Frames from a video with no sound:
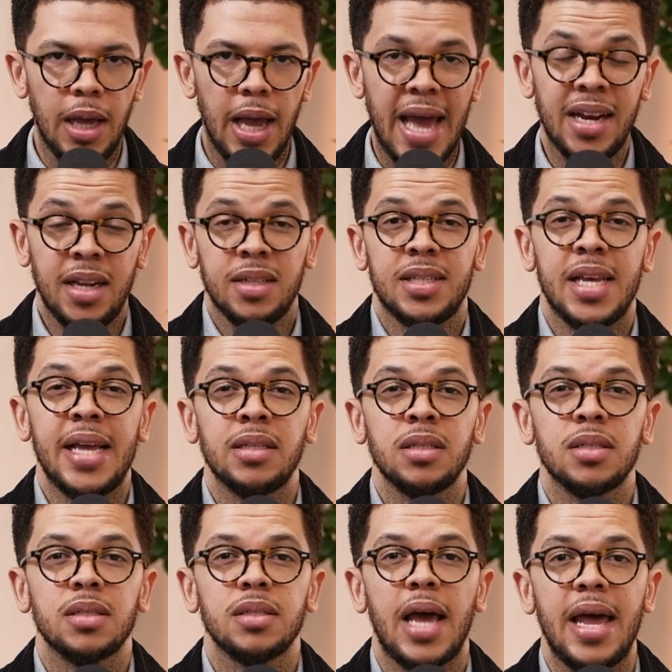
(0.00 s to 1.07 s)
an
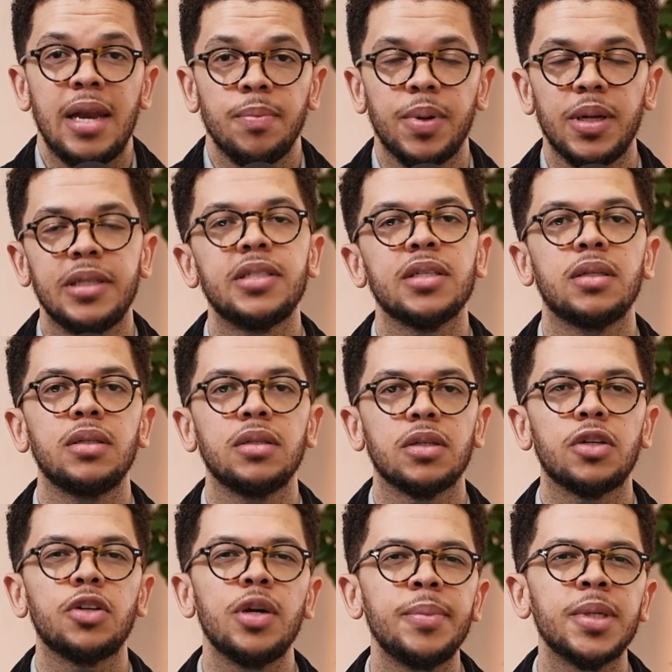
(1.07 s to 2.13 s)
intense and political
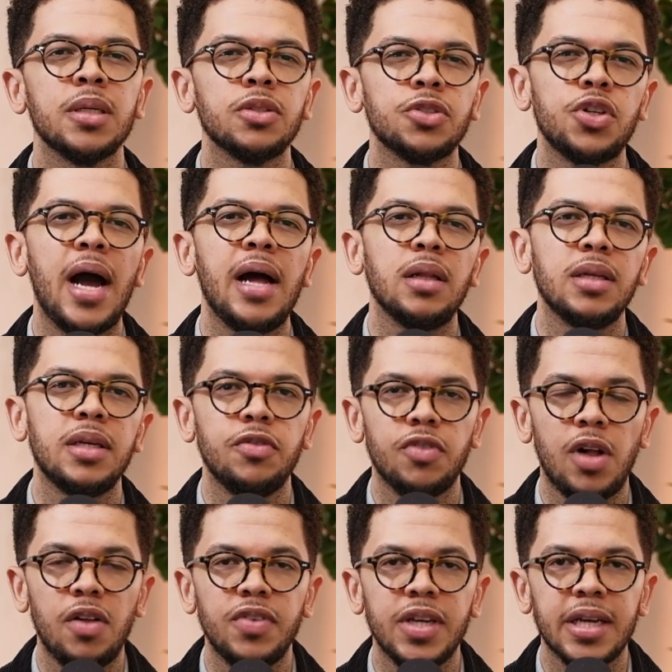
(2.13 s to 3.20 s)
criminal trial
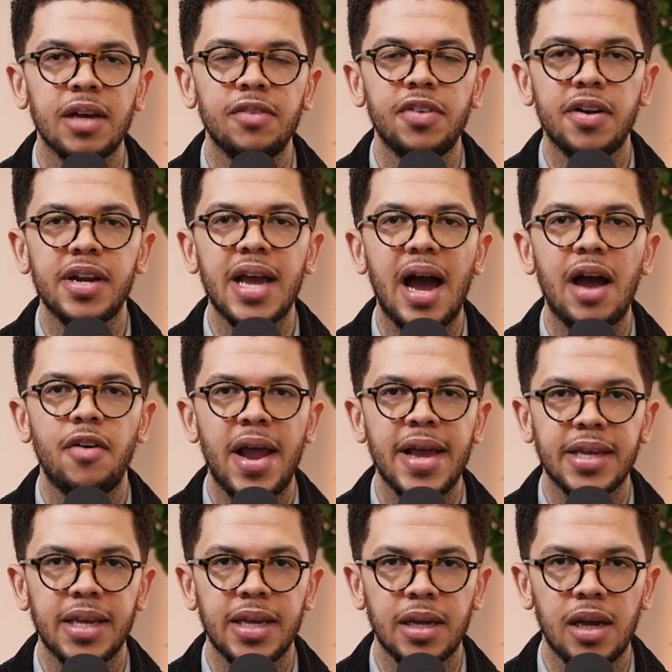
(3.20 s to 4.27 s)
involving a very
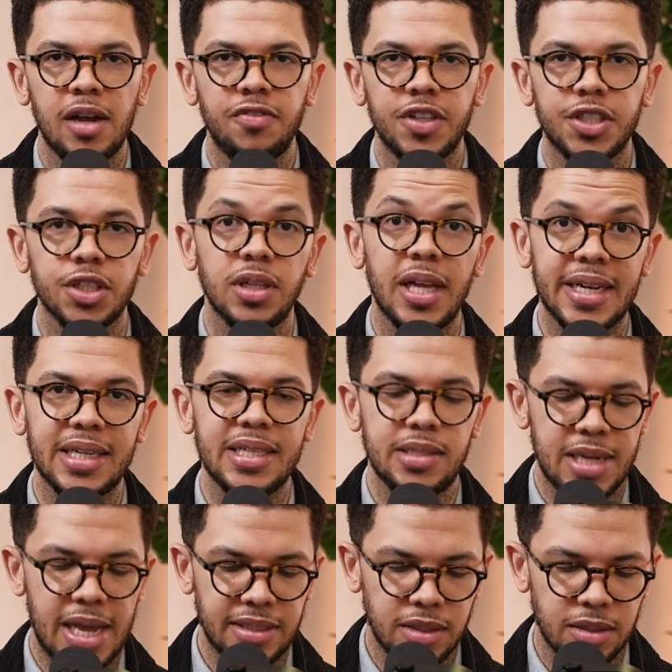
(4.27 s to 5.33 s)
high-ranking official, at least
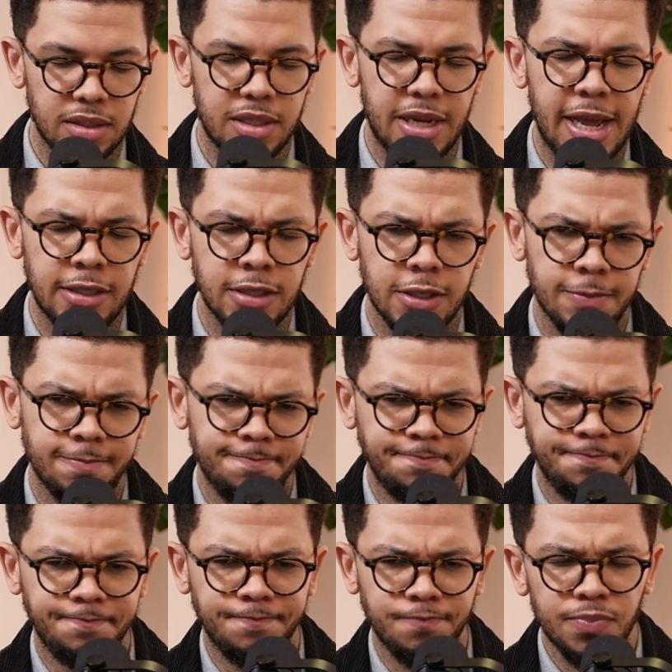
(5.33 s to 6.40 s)
as it stands.
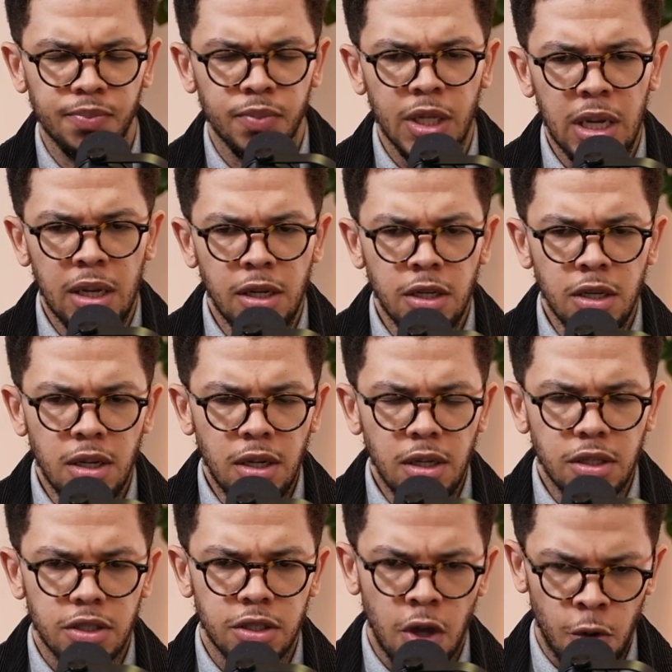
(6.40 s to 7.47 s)

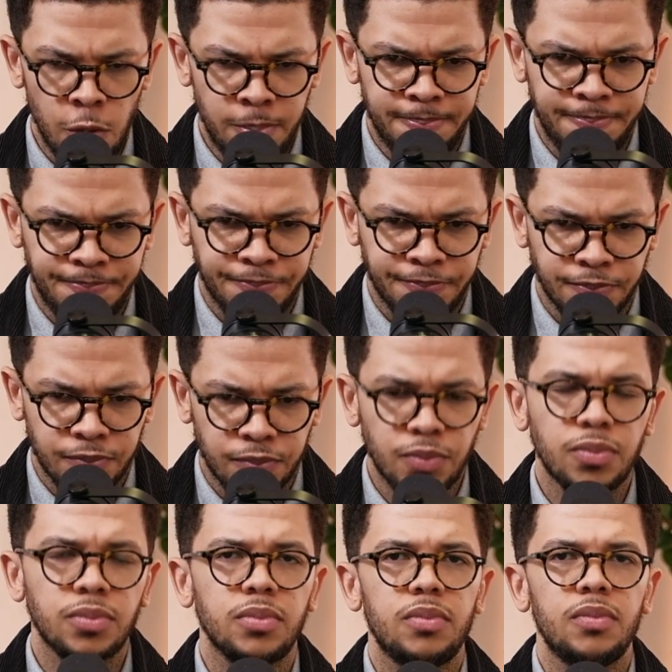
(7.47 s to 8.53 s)
So,
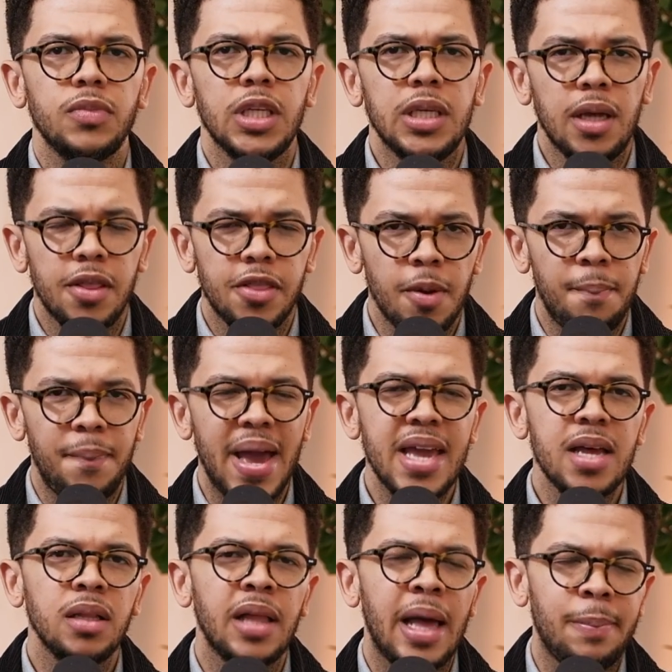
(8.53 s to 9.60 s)
the
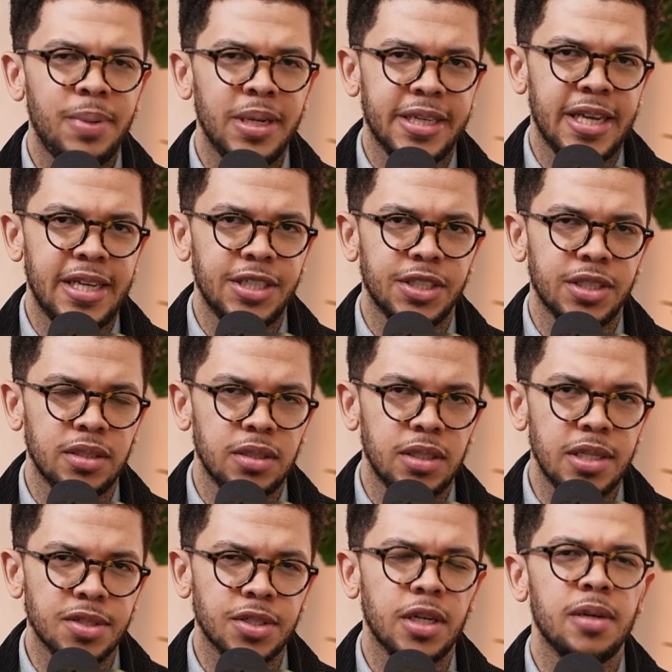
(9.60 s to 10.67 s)
bail application
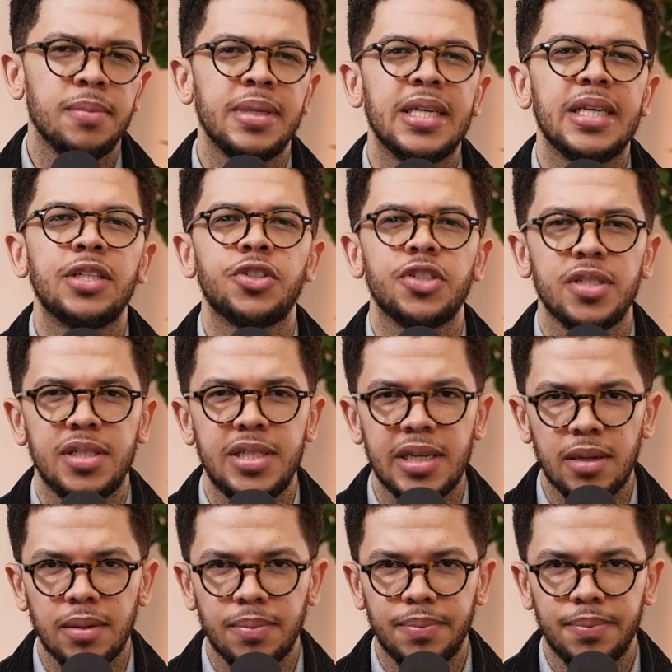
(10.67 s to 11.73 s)
is going to be
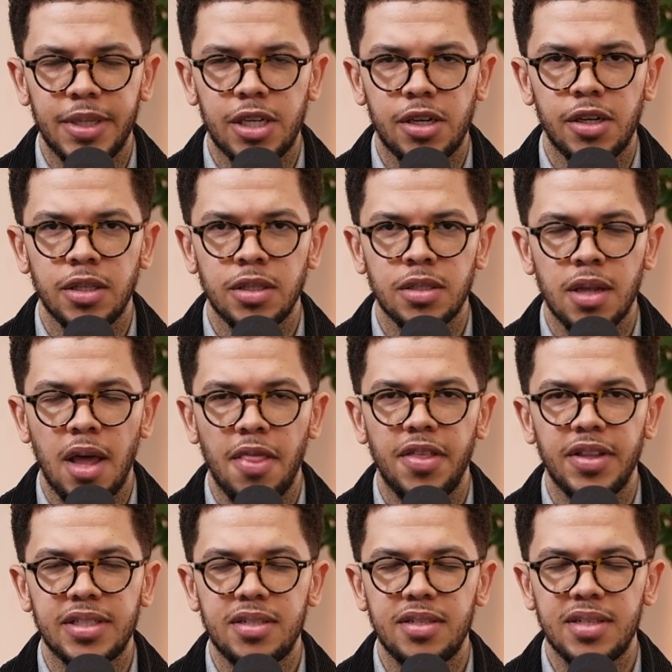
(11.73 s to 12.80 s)
interesting because
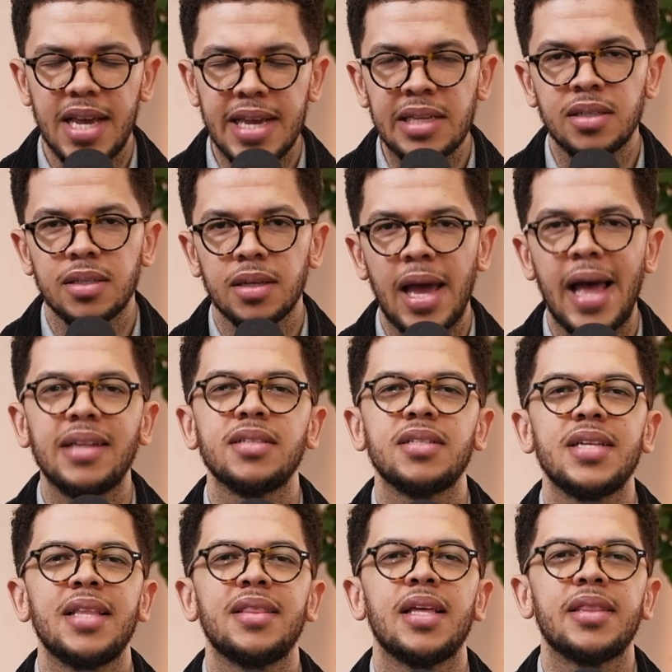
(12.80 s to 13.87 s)
the state has
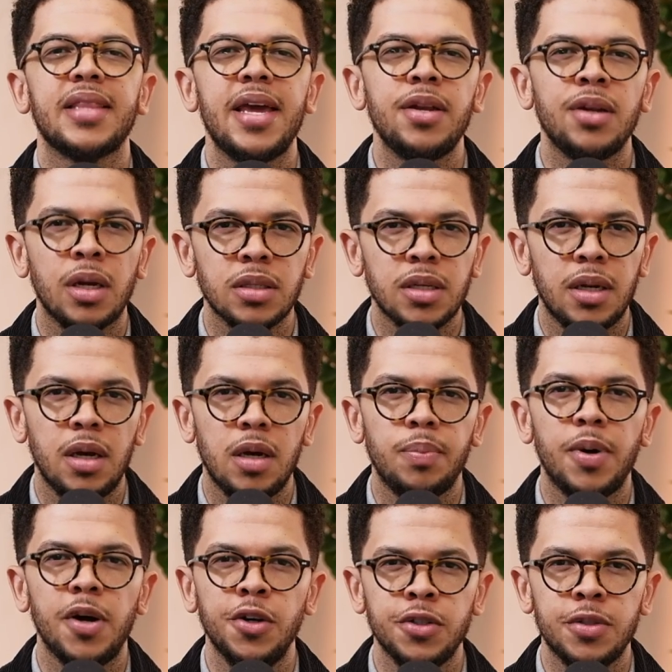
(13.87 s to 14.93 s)
said that they're not going to
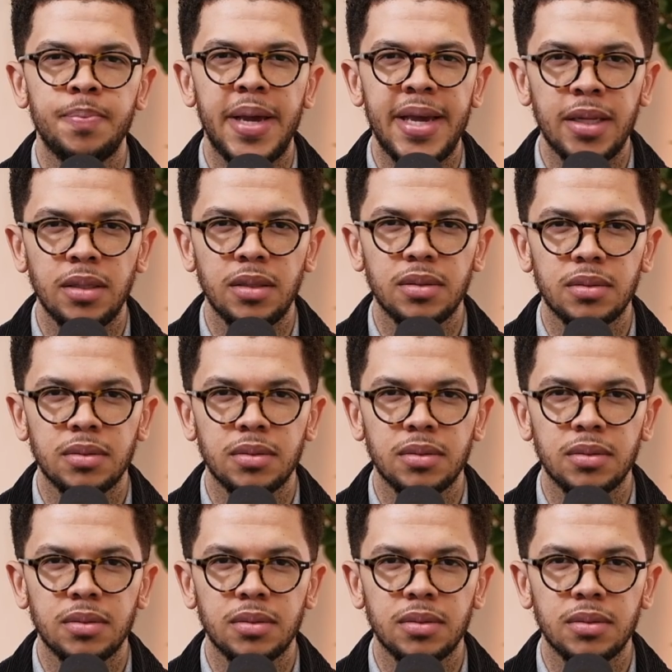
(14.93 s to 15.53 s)
oppose bail.